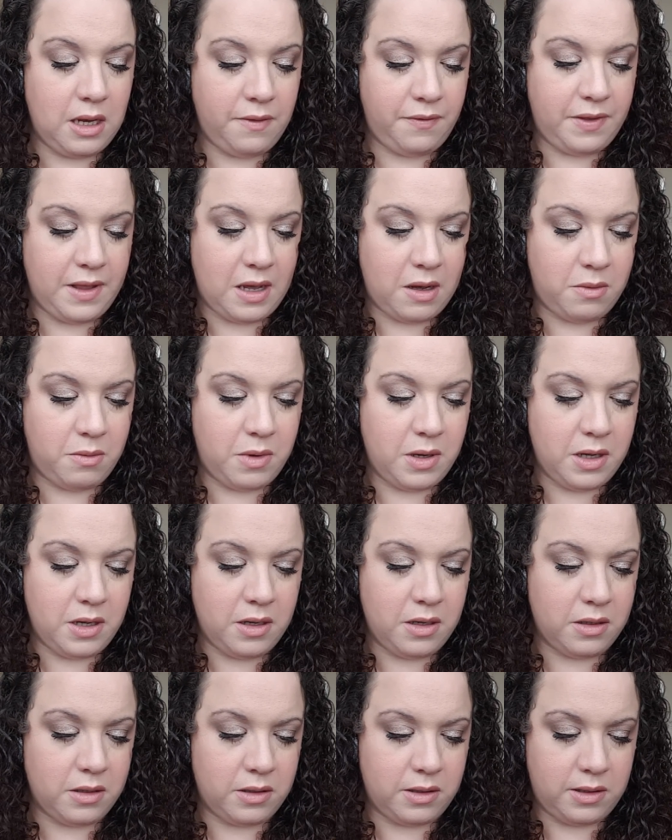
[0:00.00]
if that
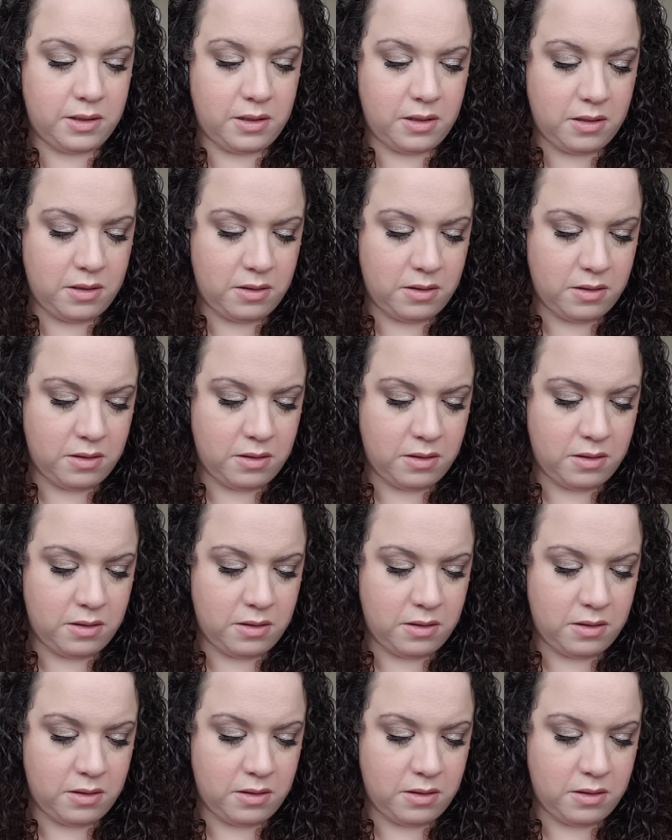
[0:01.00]
works.